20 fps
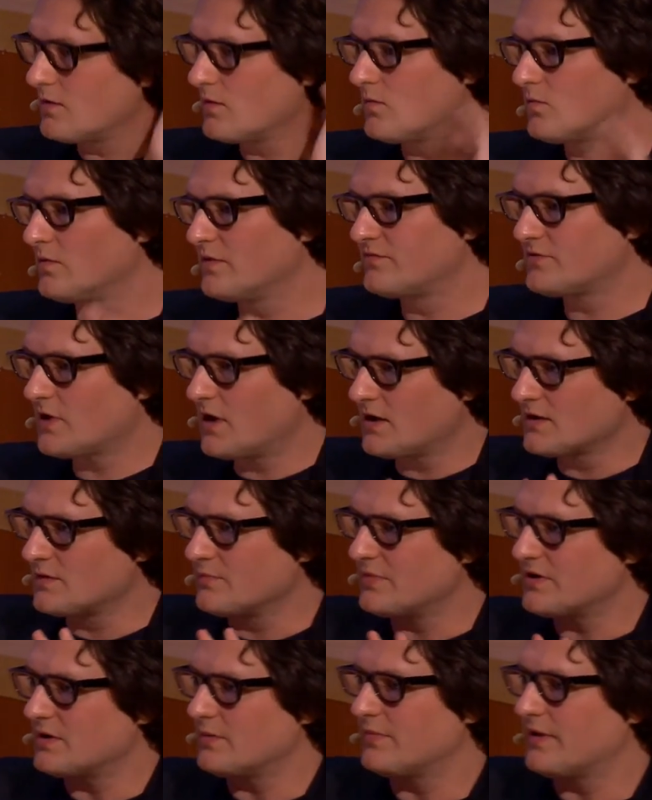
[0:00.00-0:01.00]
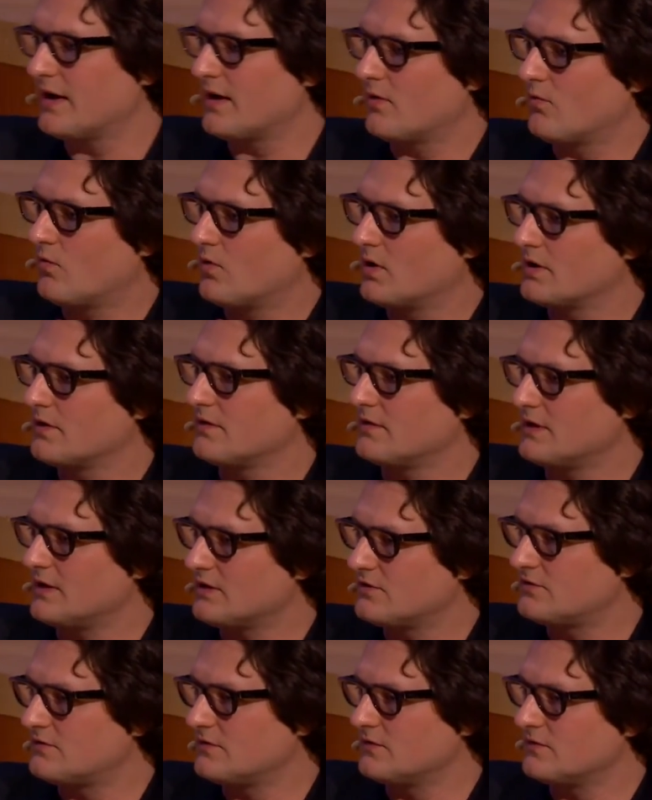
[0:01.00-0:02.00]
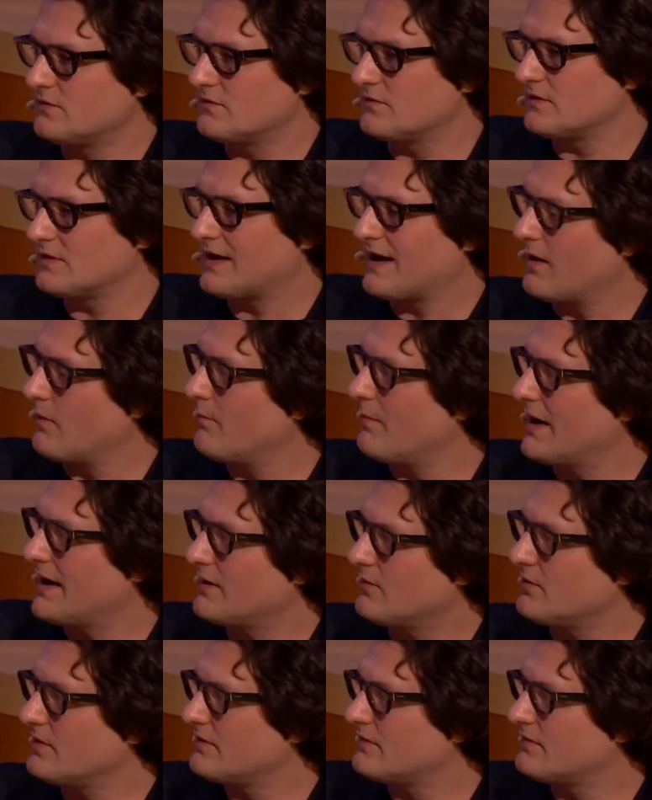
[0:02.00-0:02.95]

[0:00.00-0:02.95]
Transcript: we've talked a bit about what are the issues and how might we